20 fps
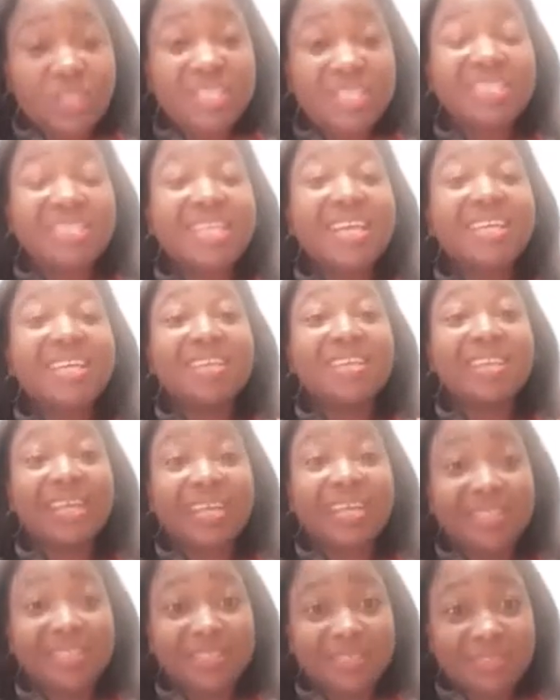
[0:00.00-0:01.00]
decided
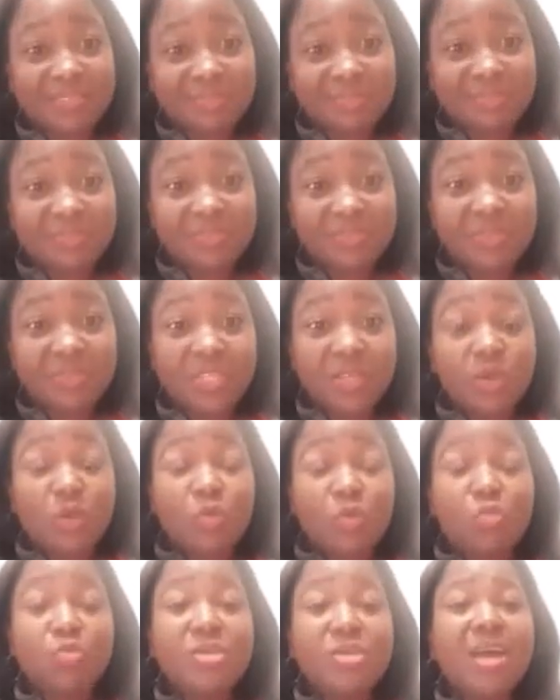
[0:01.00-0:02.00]
that
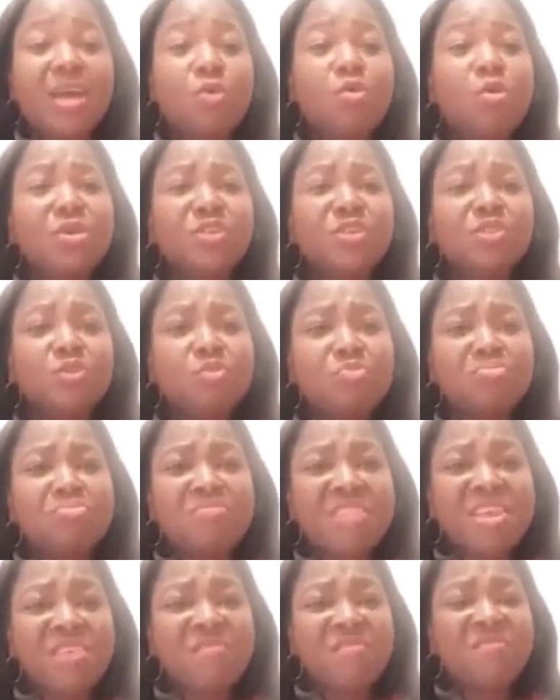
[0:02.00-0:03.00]
we are going to
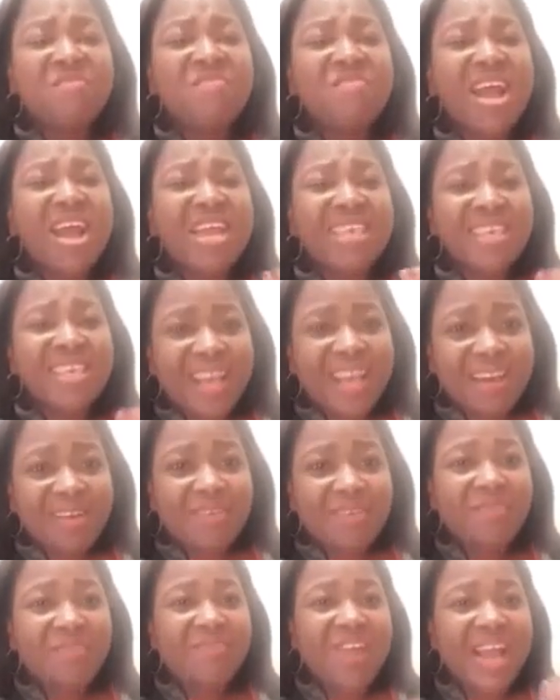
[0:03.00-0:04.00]
pray fire,
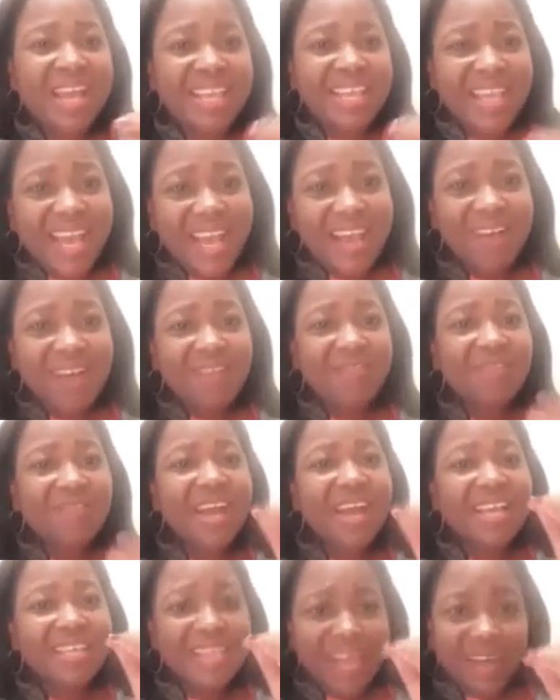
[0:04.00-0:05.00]
fire,
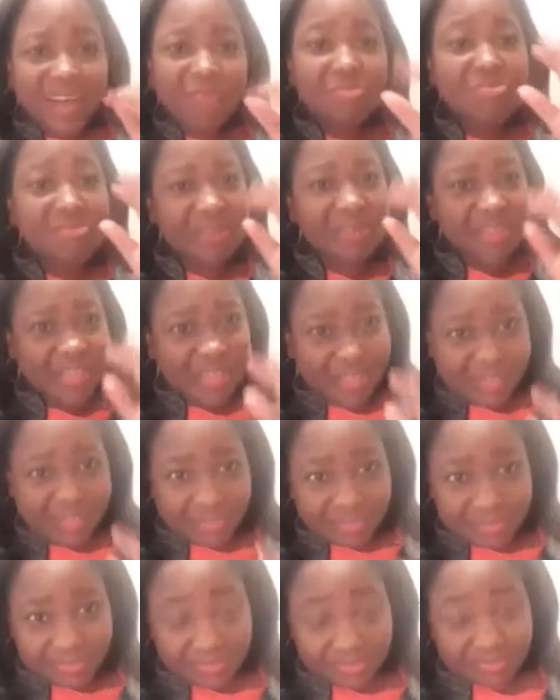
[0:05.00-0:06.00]
fire prayer.
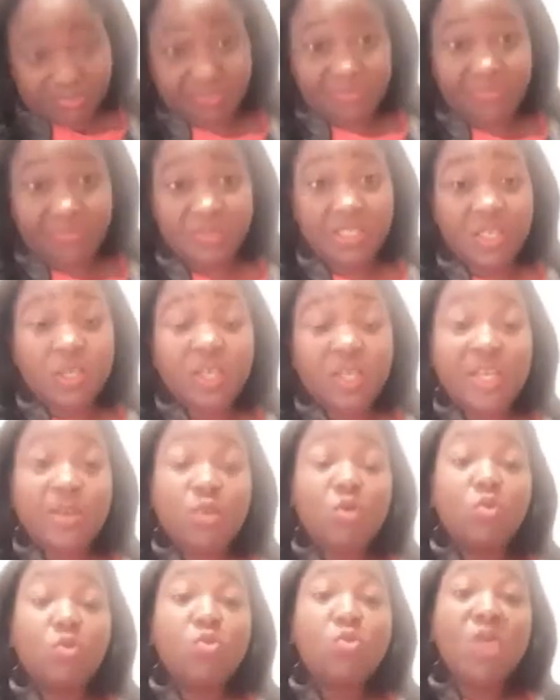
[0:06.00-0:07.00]

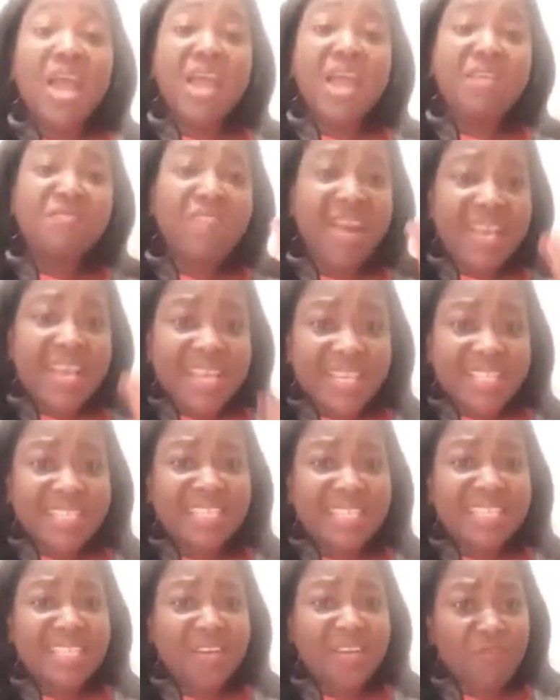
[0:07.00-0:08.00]
Whoever
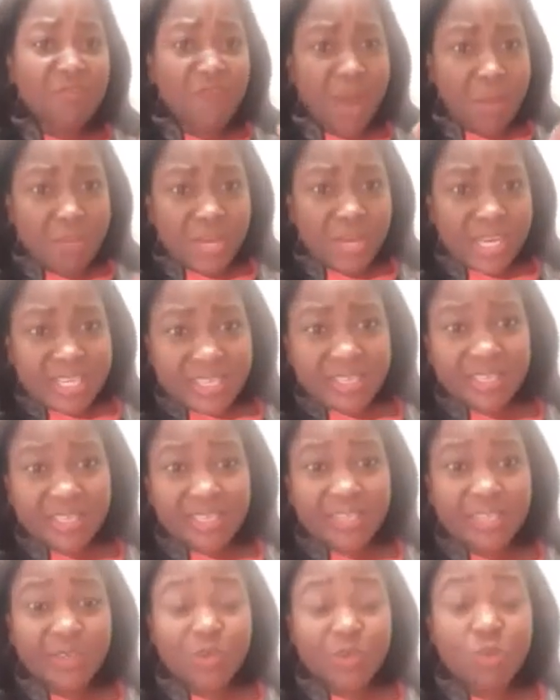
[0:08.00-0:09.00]
is in the family,
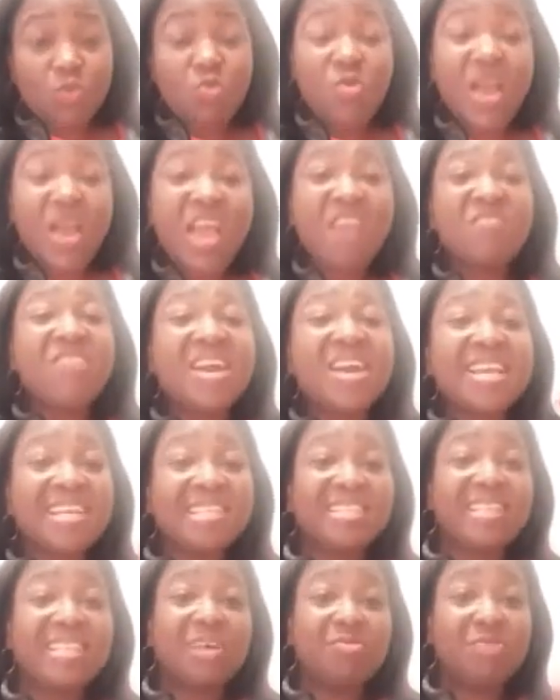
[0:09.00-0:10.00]
whoever
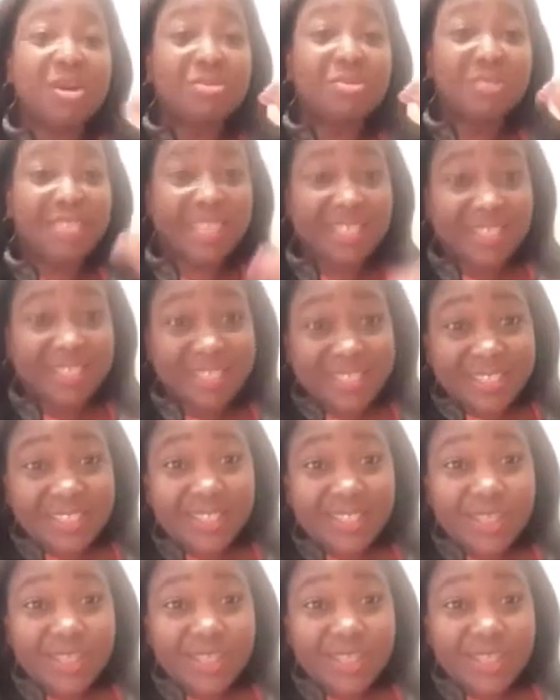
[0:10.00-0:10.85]
is around us,